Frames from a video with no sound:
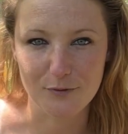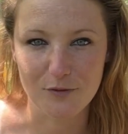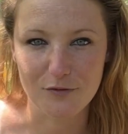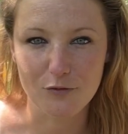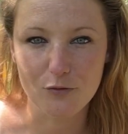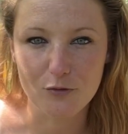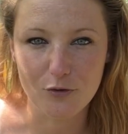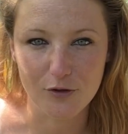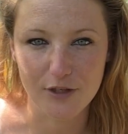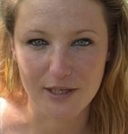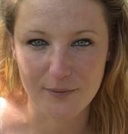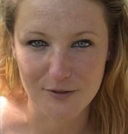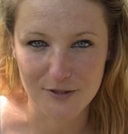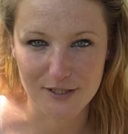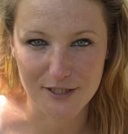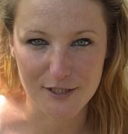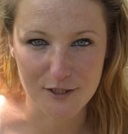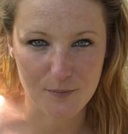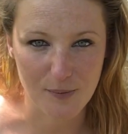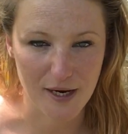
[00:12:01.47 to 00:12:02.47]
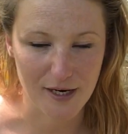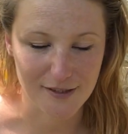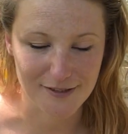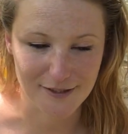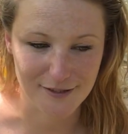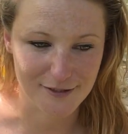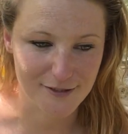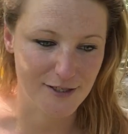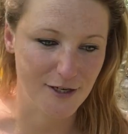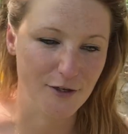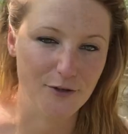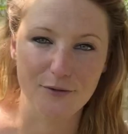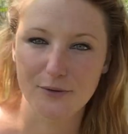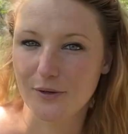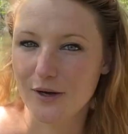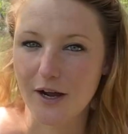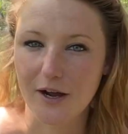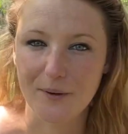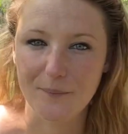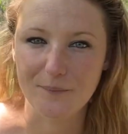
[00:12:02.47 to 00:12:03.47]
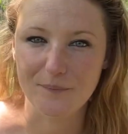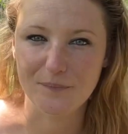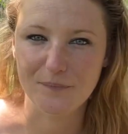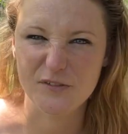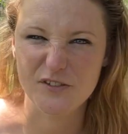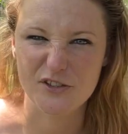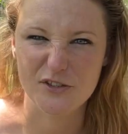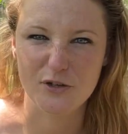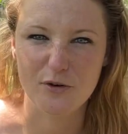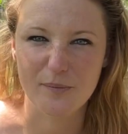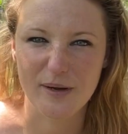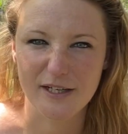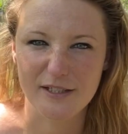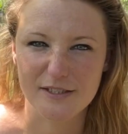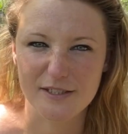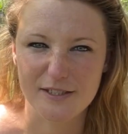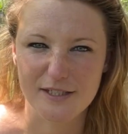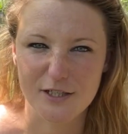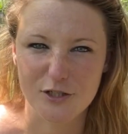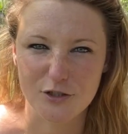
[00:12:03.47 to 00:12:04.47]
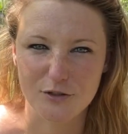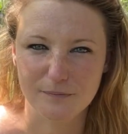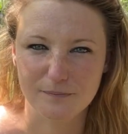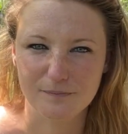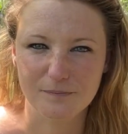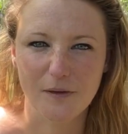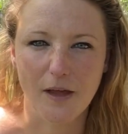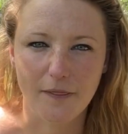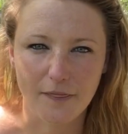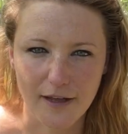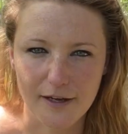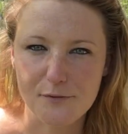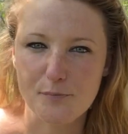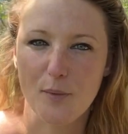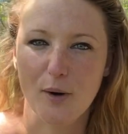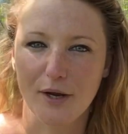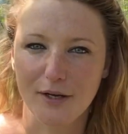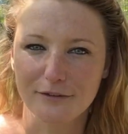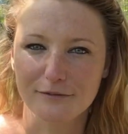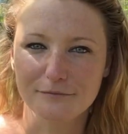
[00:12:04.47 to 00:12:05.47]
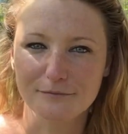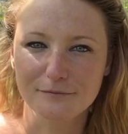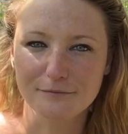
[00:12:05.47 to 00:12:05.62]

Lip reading: We've all got limited space, so just got to make a decision, and that's mine.